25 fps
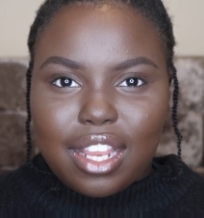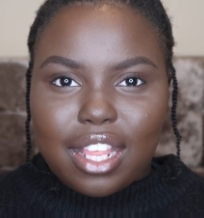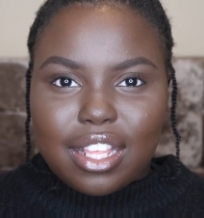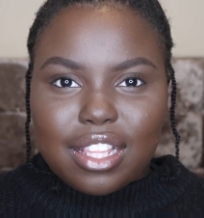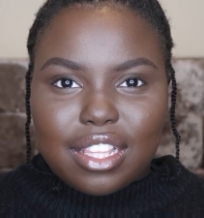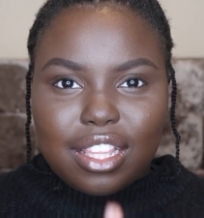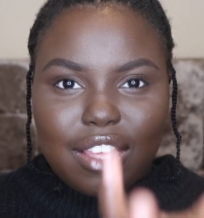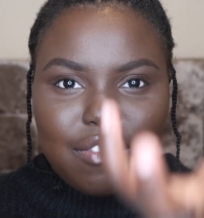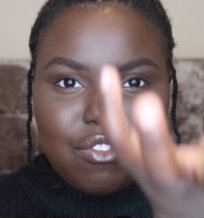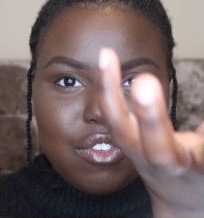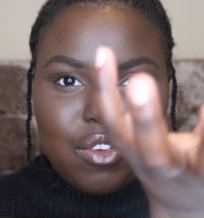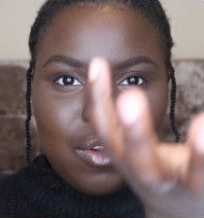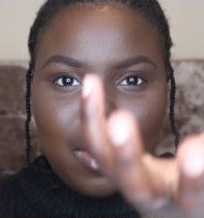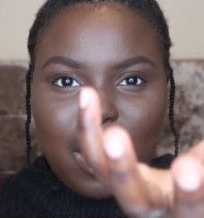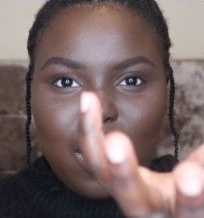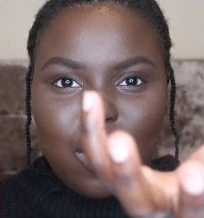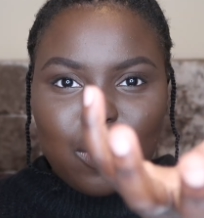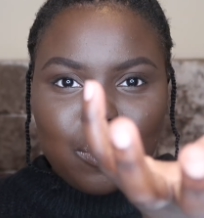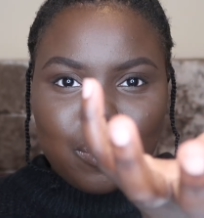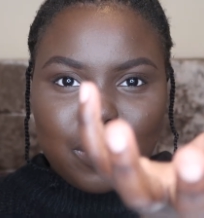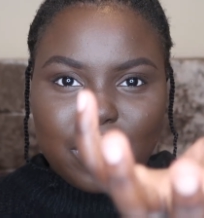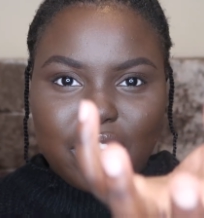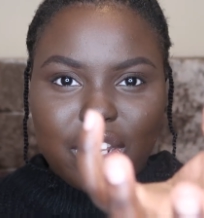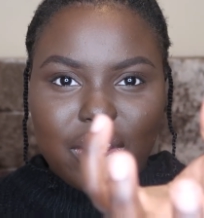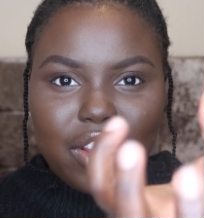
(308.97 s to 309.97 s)
Like if you
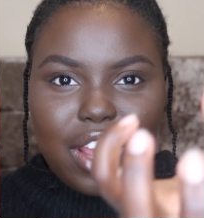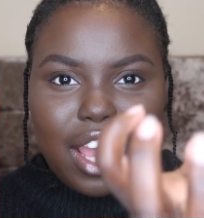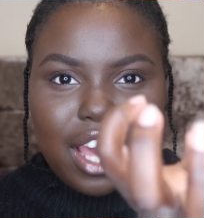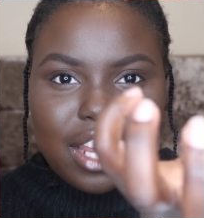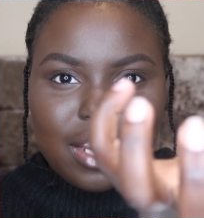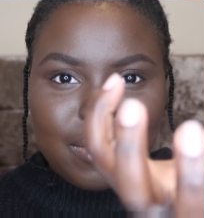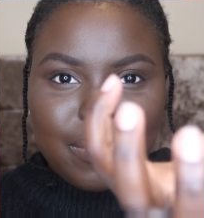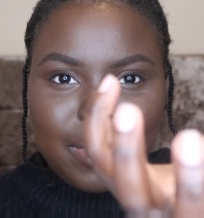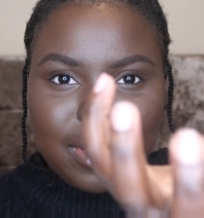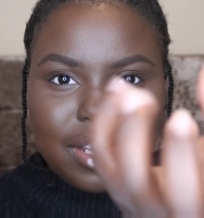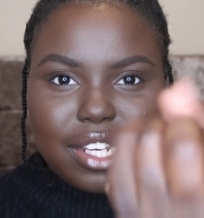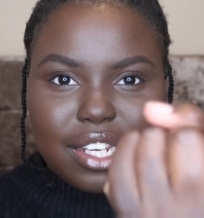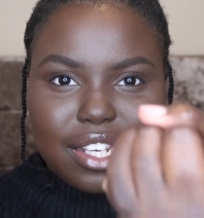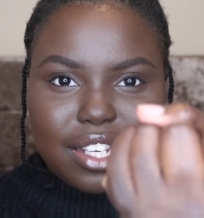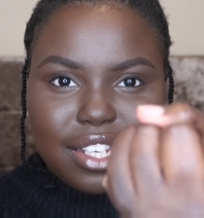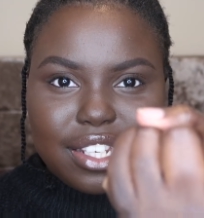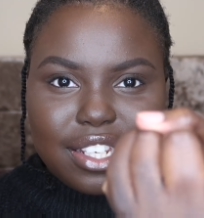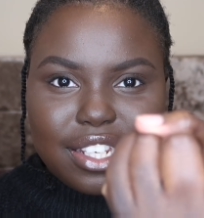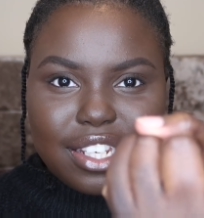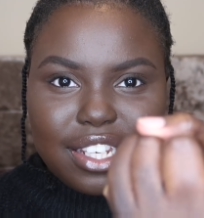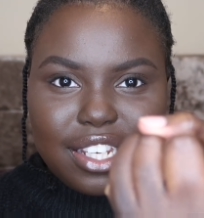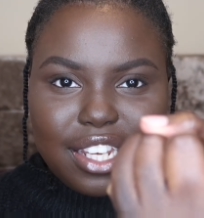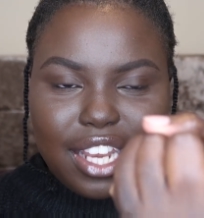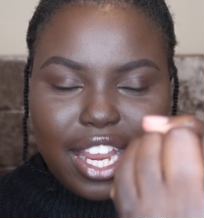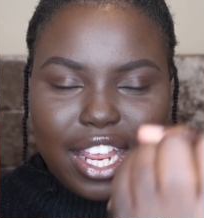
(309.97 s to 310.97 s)
held one in your hand and went,
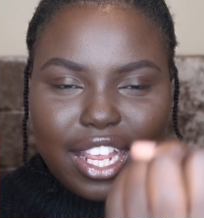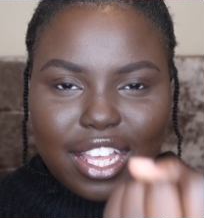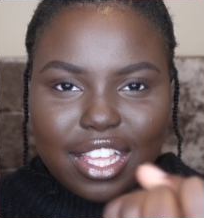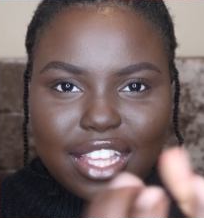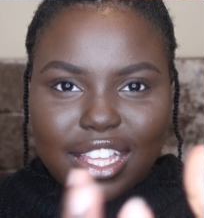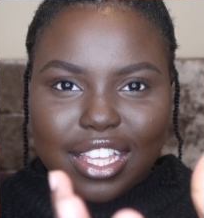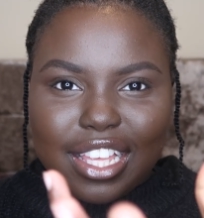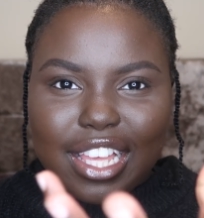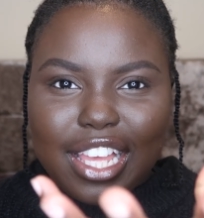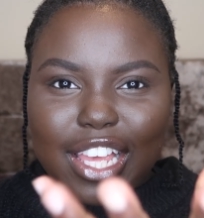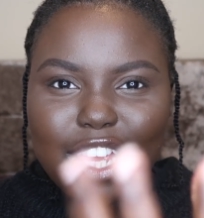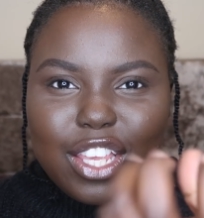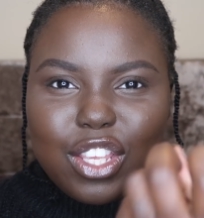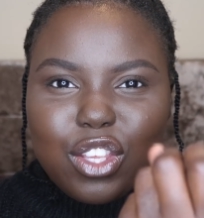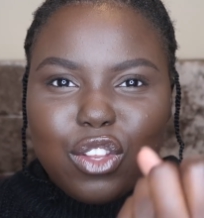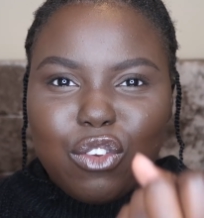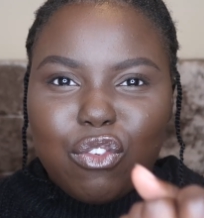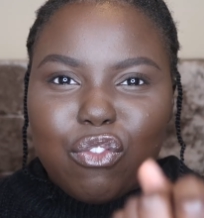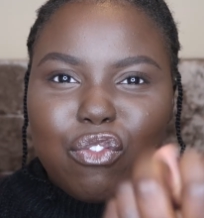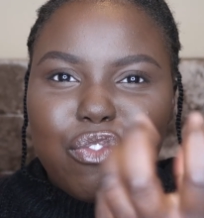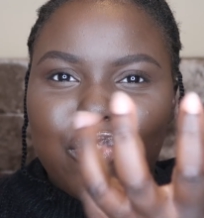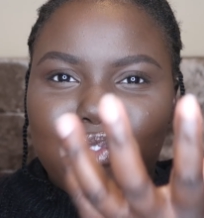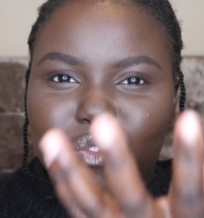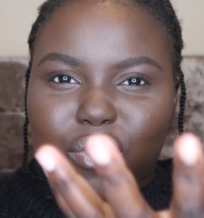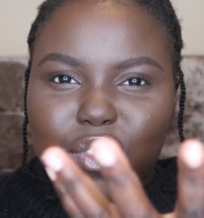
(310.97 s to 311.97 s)
like
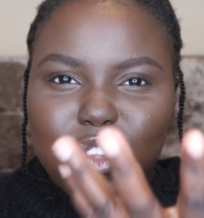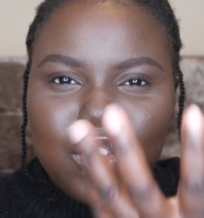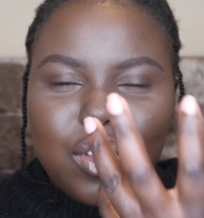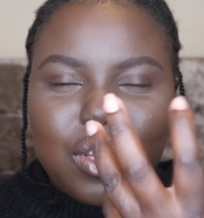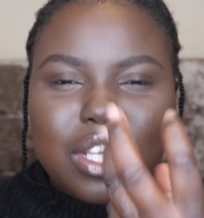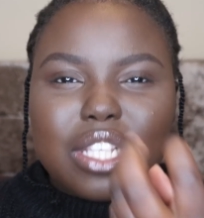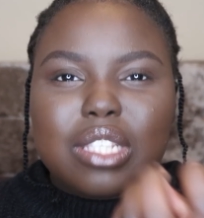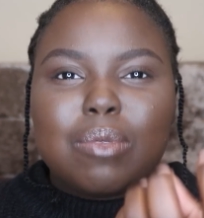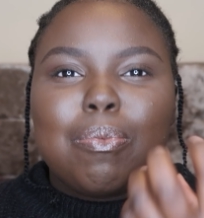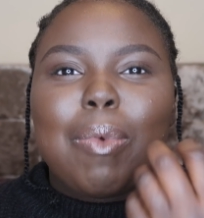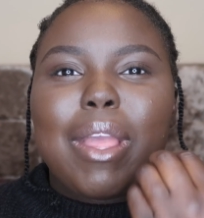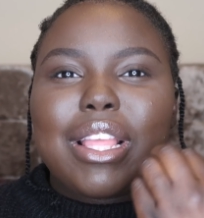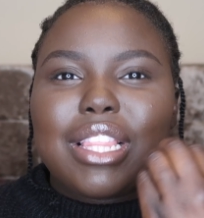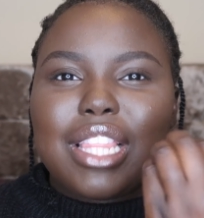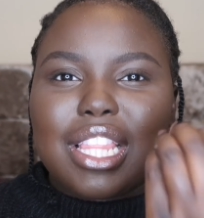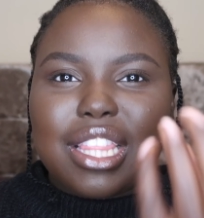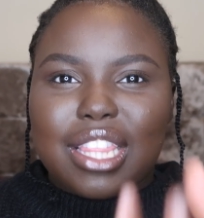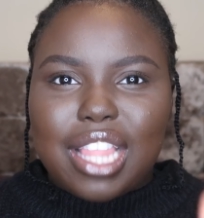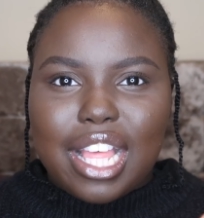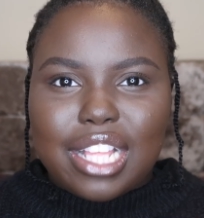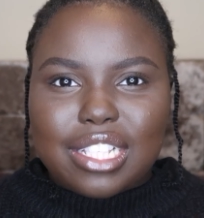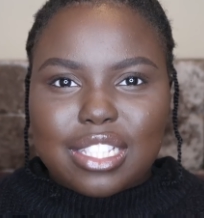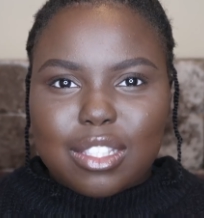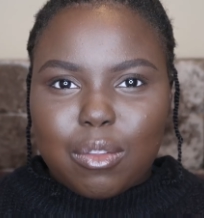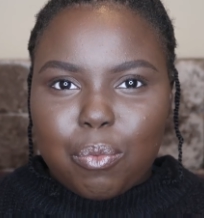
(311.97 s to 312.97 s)
you'd expect
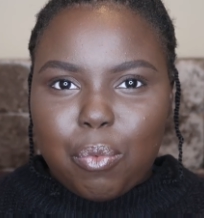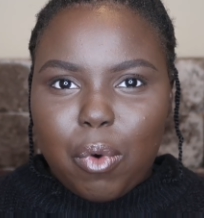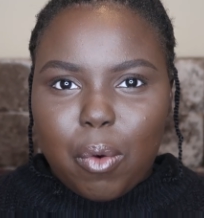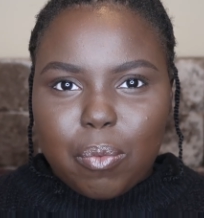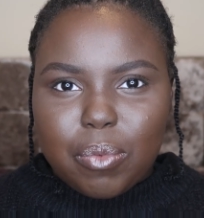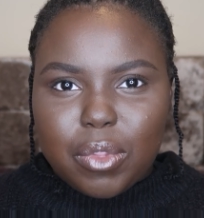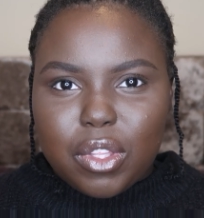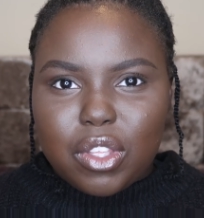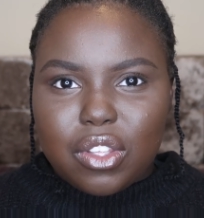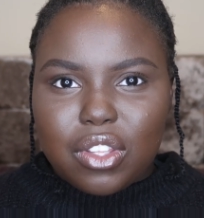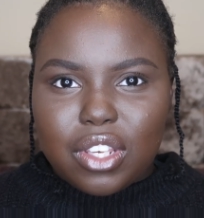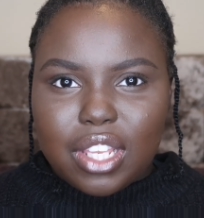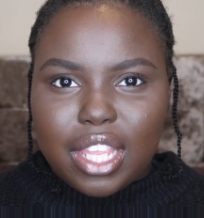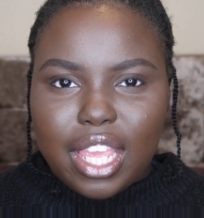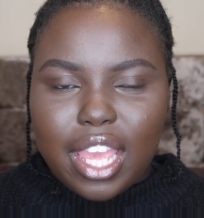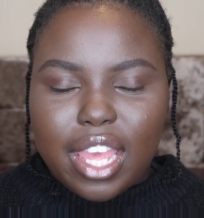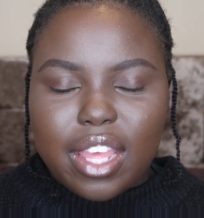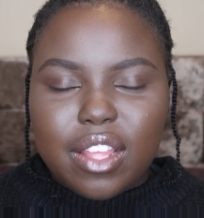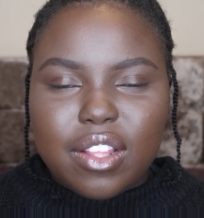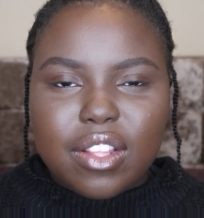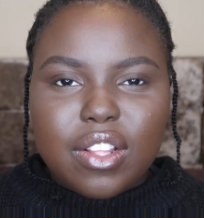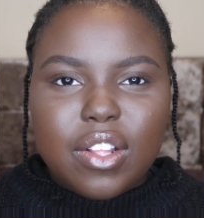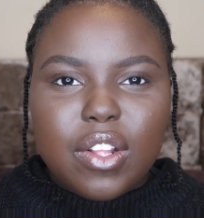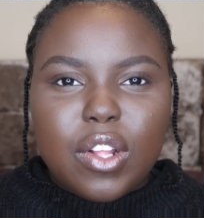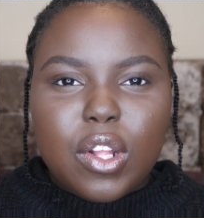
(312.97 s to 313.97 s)
that that's the pop that you'd
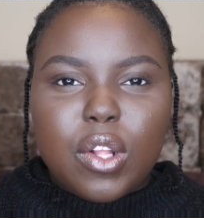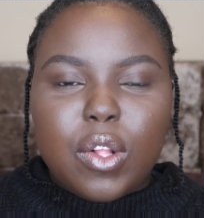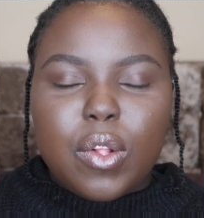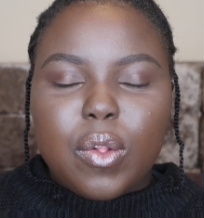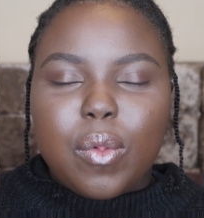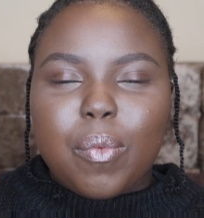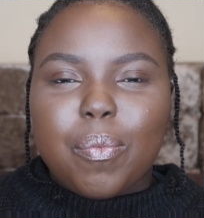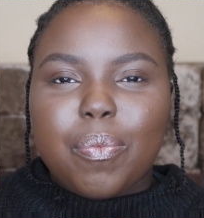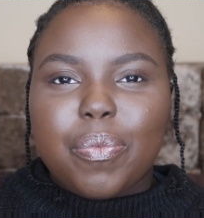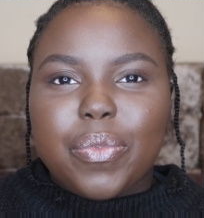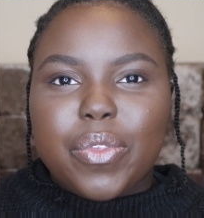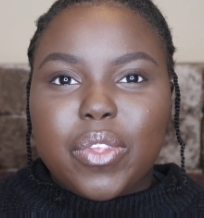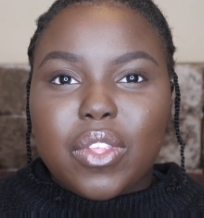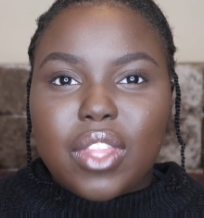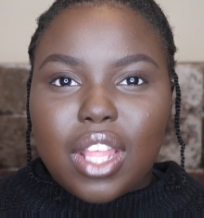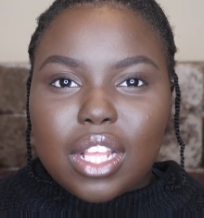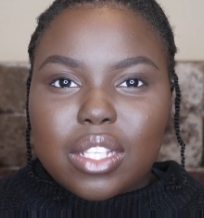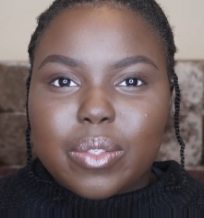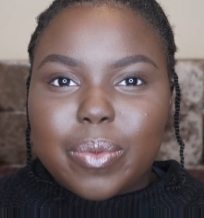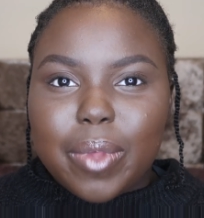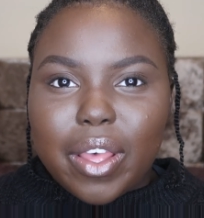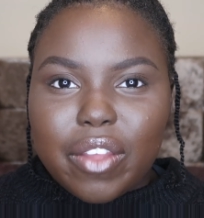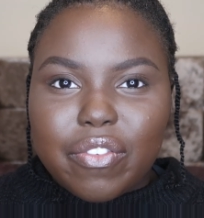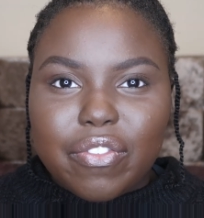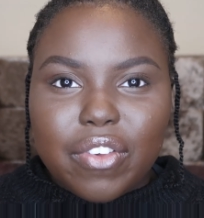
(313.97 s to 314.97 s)
get. So
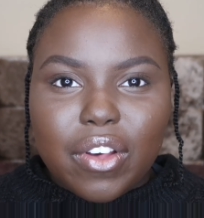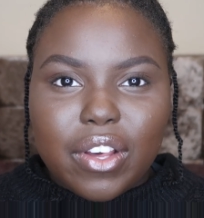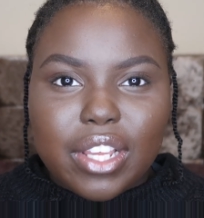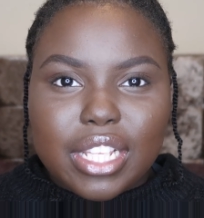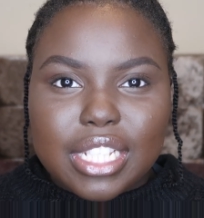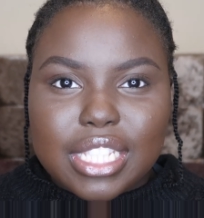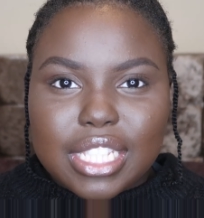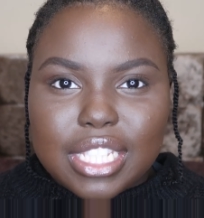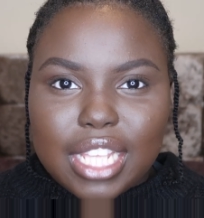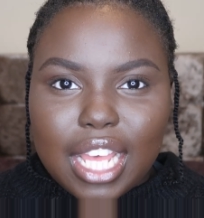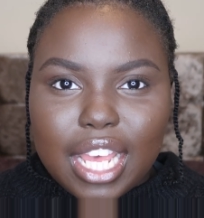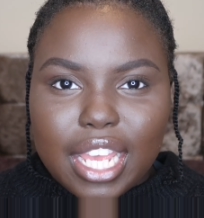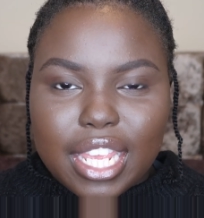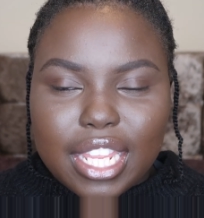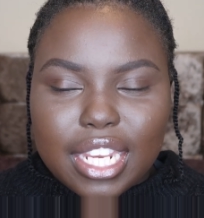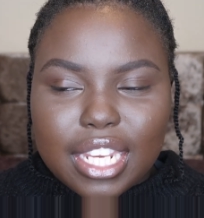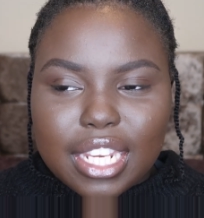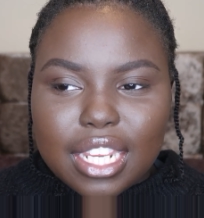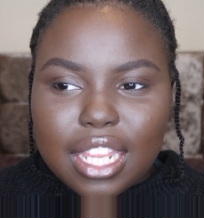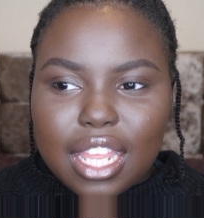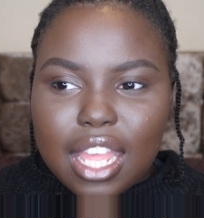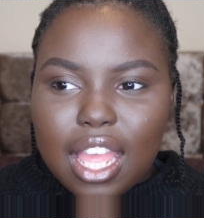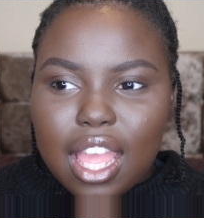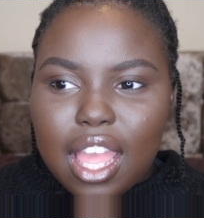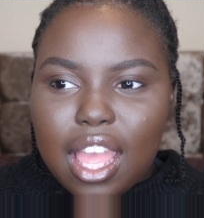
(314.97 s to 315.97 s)
that's what I felt inside.